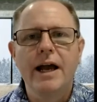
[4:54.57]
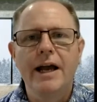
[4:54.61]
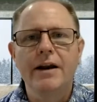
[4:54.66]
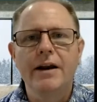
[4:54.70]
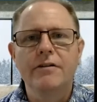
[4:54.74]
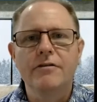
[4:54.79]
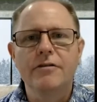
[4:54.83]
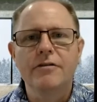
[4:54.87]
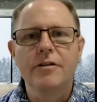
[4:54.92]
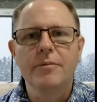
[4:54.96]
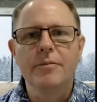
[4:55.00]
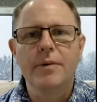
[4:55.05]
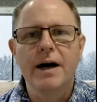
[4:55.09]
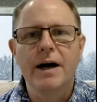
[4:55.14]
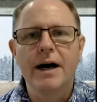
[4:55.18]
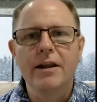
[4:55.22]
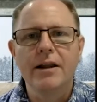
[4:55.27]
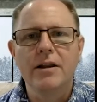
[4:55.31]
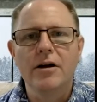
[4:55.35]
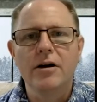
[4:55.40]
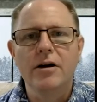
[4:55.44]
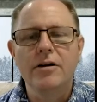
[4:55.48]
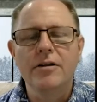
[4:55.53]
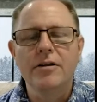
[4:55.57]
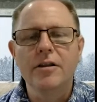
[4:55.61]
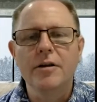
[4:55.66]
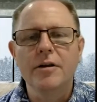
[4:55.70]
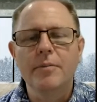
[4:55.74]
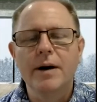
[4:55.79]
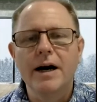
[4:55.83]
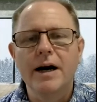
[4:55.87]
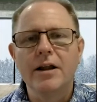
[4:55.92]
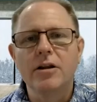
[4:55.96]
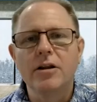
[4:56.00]
header from the payload and
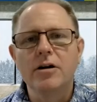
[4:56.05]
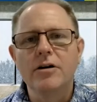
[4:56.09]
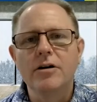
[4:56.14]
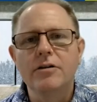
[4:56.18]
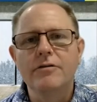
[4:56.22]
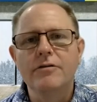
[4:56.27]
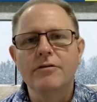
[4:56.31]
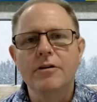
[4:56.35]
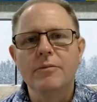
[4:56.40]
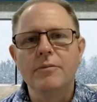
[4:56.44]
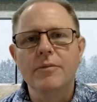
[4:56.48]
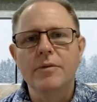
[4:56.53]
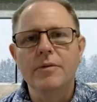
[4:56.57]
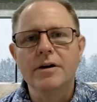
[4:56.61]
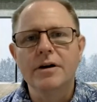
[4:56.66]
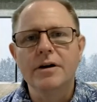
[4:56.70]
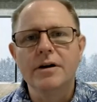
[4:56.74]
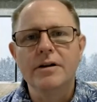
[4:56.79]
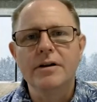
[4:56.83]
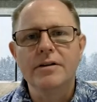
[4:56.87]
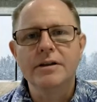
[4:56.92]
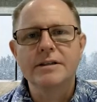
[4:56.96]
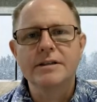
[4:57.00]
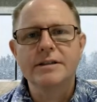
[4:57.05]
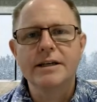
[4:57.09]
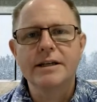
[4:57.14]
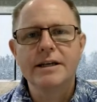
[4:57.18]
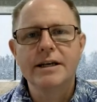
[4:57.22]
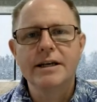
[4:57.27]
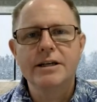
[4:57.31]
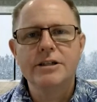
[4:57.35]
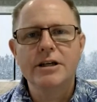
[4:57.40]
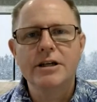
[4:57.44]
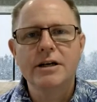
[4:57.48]
the payload from the
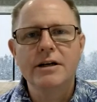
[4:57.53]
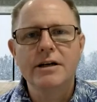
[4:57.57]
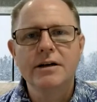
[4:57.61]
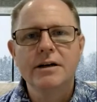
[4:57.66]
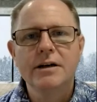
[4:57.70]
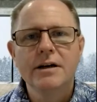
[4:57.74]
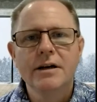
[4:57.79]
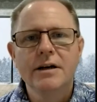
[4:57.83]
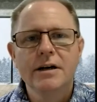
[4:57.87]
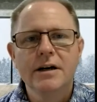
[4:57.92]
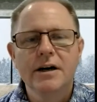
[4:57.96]
signature,